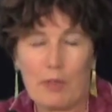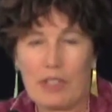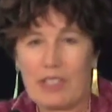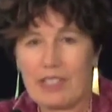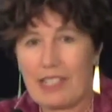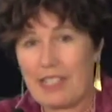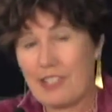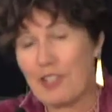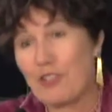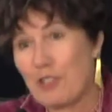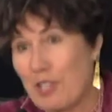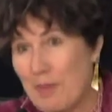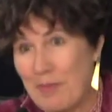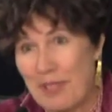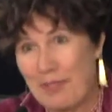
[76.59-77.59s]
worked
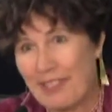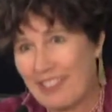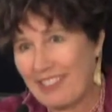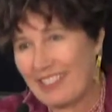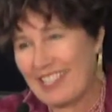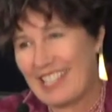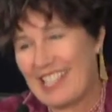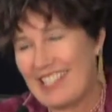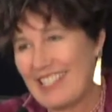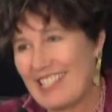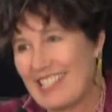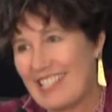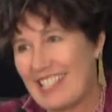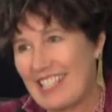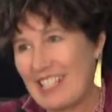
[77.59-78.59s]
extremely well in that
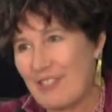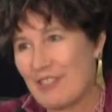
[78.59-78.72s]
setting.